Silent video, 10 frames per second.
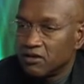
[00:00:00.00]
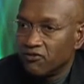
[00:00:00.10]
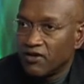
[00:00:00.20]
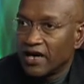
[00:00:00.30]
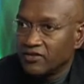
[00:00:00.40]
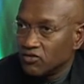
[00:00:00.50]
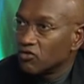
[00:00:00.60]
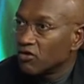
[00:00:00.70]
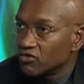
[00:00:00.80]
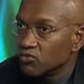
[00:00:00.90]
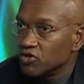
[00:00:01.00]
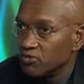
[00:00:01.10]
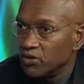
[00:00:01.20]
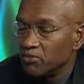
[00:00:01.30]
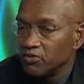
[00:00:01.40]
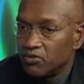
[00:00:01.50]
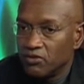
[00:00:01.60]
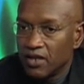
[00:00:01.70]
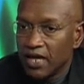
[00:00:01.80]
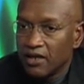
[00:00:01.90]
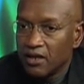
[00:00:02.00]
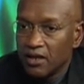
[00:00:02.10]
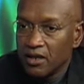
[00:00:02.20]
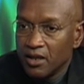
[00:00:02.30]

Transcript: divides across which people do that.